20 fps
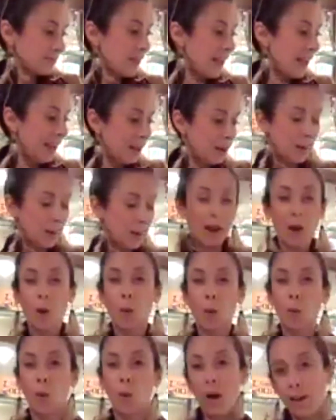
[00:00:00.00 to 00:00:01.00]
Anyway,
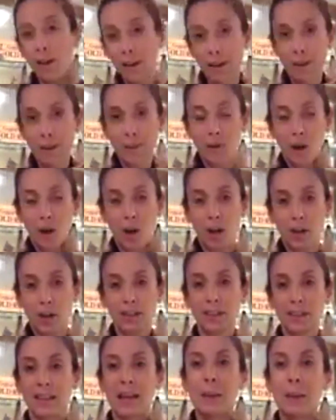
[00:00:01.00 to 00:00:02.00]
while I am gone,
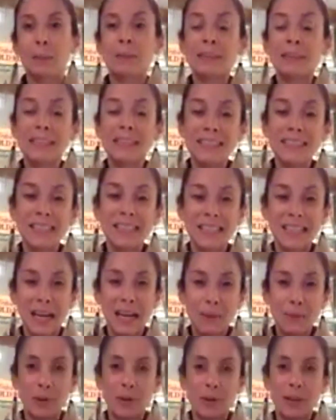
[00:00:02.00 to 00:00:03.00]
please
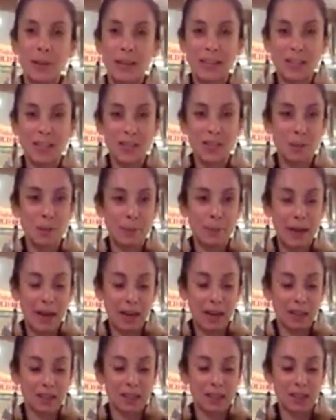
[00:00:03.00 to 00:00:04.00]
type into the
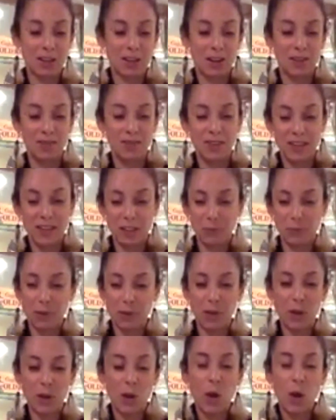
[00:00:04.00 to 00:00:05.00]
box on
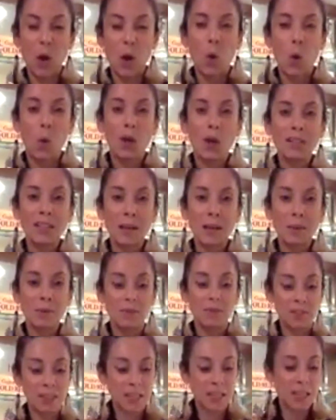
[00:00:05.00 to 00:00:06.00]
Facebook what type of
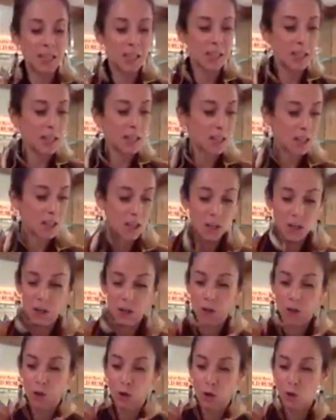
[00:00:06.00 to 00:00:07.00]
tequila
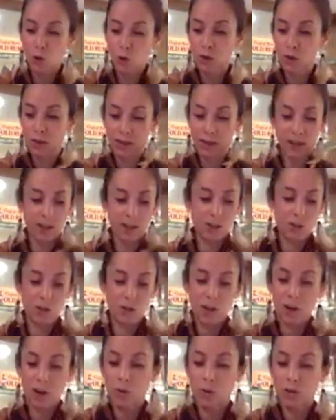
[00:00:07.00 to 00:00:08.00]
you like to
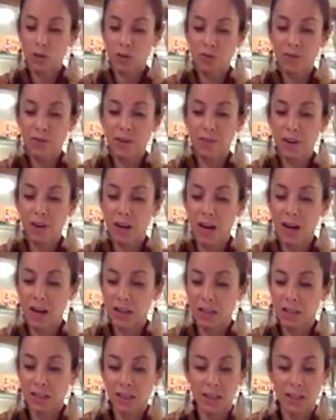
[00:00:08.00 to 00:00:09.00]
drink. What's your favorite
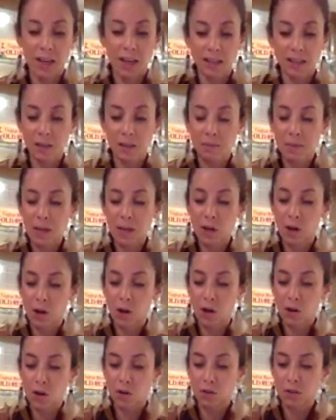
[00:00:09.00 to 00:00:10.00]
kind? Is it
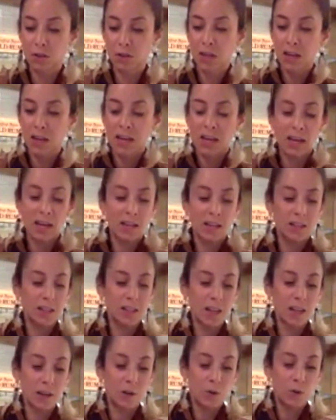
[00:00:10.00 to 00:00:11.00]
Casamigos? Is it
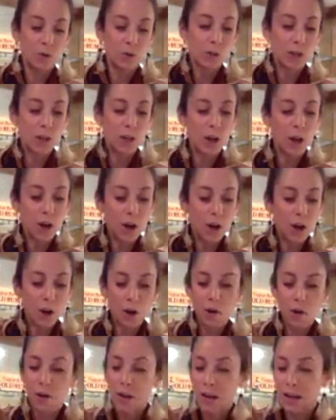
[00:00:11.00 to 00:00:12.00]
Don Julio?
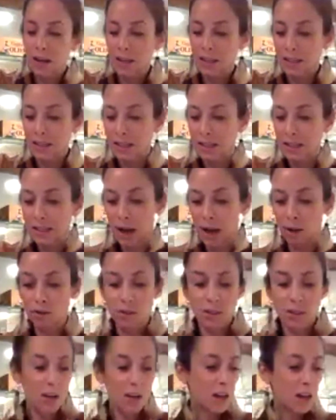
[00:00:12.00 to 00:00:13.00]
Is it
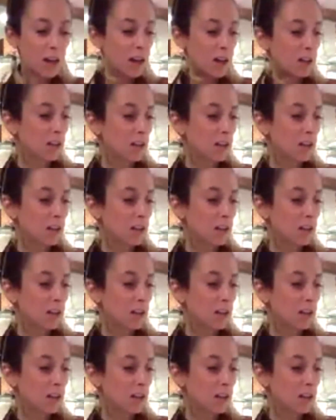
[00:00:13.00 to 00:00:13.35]
Sauza?